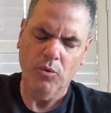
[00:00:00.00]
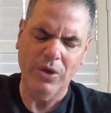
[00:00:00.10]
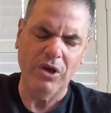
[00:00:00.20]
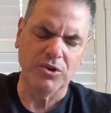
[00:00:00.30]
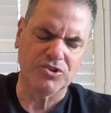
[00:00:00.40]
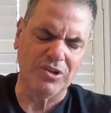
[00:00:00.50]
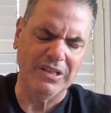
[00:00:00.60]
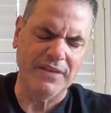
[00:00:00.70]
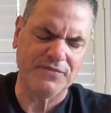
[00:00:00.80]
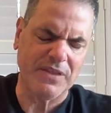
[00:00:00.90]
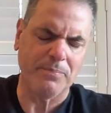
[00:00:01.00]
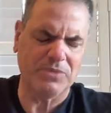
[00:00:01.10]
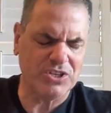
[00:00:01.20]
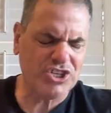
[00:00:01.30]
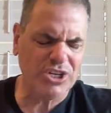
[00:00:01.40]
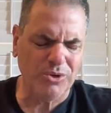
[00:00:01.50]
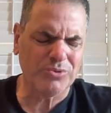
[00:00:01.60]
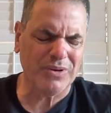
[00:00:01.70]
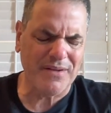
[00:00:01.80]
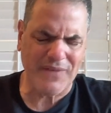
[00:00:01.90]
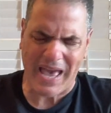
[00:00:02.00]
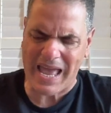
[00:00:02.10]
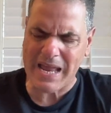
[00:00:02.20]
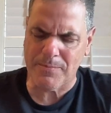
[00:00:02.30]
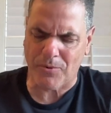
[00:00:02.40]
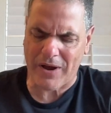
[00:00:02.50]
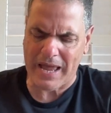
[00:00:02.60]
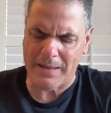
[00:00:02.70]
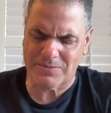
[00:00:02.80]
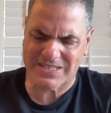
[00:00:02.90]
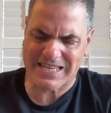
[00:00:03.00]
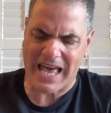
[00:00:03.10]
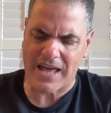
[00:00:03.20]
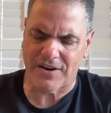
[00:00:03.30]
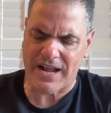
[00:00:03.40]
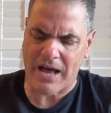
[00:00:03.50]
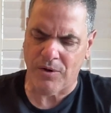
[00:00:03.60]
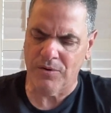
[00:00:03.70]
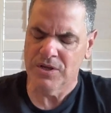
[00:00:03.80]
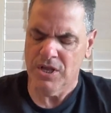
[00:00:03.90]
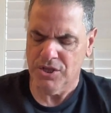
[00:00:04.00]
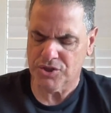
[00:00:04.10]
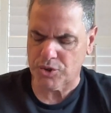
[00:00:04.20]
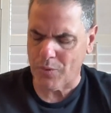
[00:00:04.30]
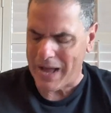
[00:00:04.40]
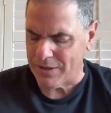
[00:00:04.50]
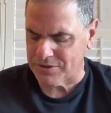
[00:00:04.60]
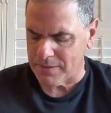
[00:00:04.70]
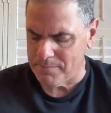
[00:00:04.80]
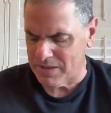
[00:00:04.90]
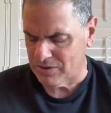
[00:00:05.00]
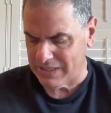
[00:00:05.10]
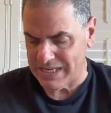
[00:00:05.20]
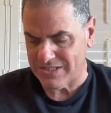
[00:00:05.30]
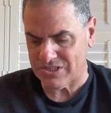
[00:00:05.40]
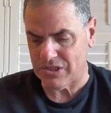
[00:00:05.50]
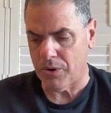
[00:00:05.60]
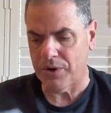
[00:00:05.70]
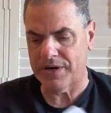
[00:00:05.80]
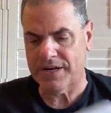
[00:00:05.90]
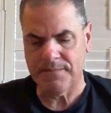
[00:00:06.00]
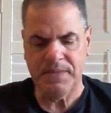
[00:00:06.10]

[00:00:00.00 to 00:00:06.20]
We also lift up the children of Abraham scattered out throughout the Middle East, Lord.